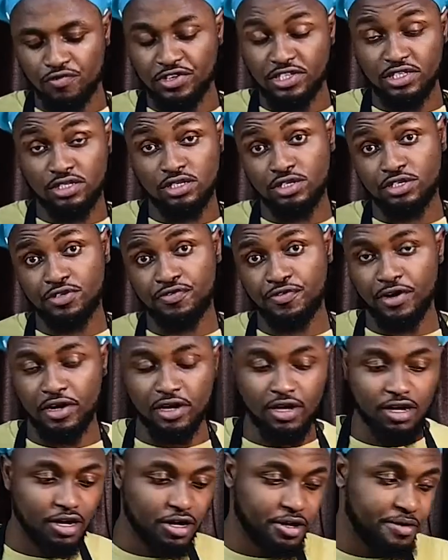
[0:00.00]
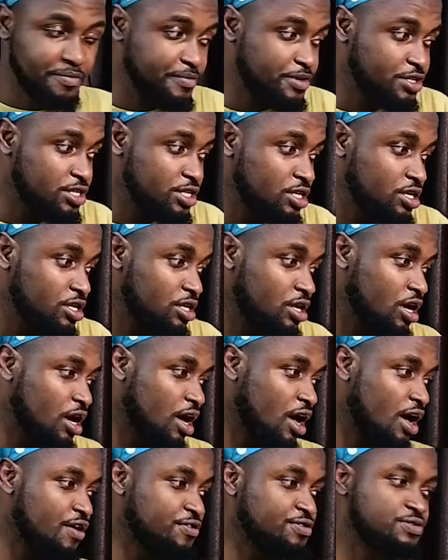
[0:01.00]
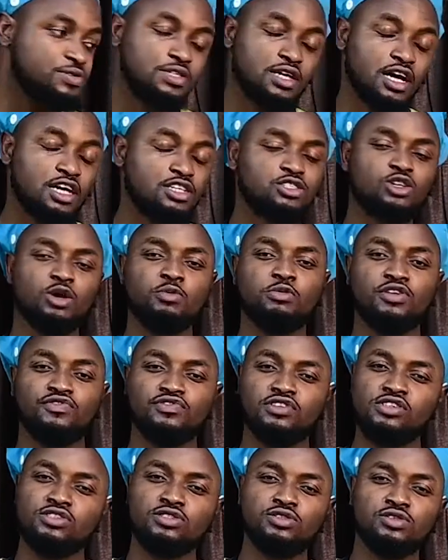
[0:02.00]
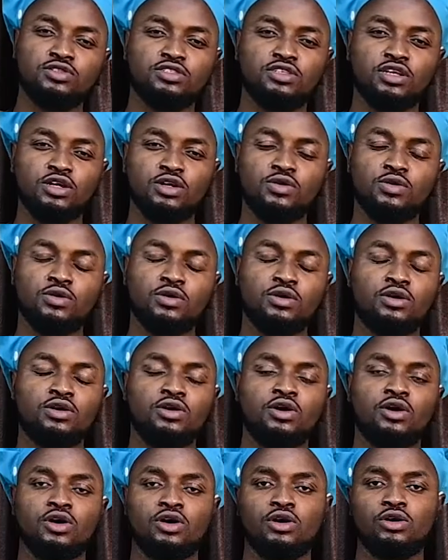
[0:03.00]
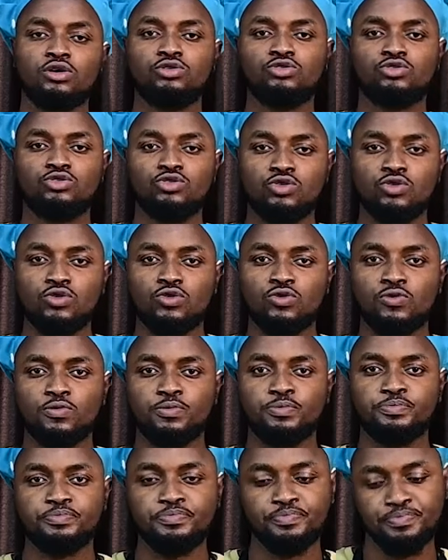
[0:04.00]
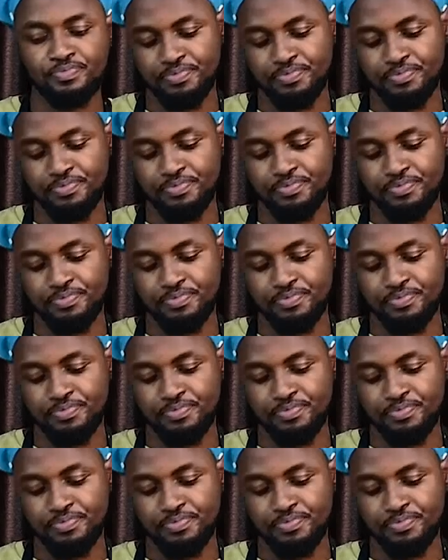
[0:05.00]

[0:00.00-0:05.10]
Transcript: visiting this friend, she has a couple of things to sell. So